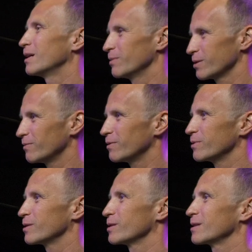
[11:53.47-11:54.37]
And most of the
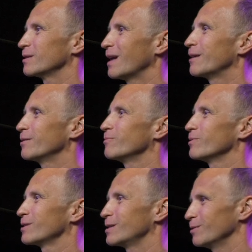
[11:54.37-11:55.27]
reasons, I don't
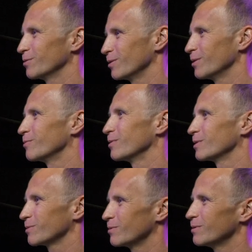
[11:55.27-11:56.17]
want CEO to know
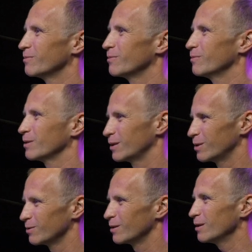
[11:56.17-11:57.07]
what he
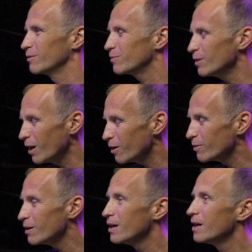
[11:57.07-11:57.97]
shouldn't
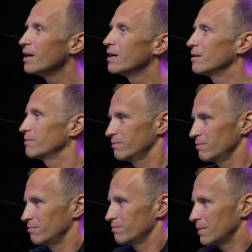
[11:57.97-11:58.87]
know.
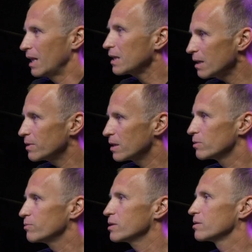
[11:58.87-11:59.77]
That can be a
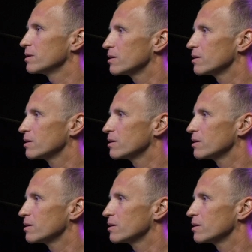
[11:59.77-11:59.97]
good reason in